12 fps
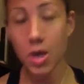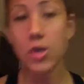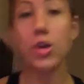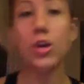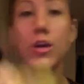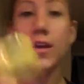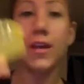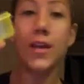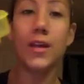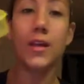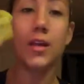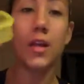You're going to
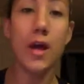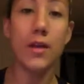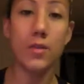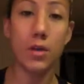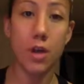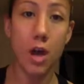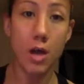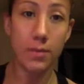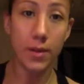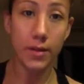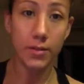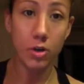eat a lot of your
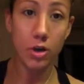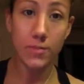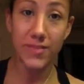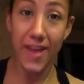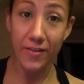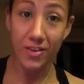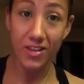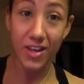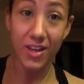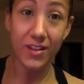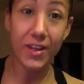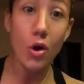complex carbs every
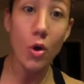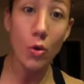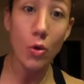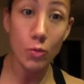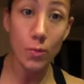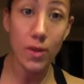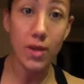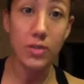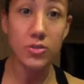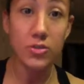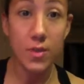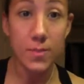day, like oatmeal,
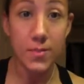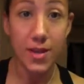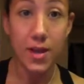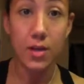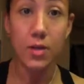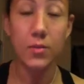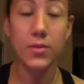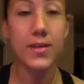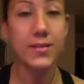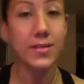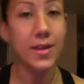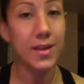sweet potato,
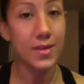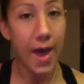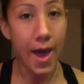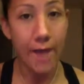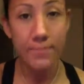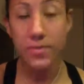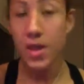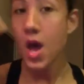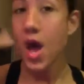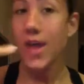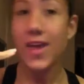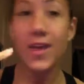things like that.
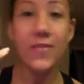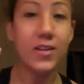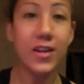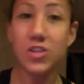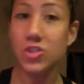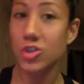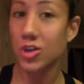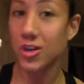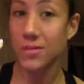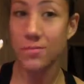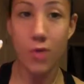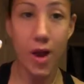Even like
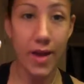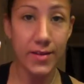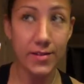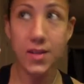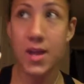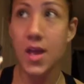certain breads.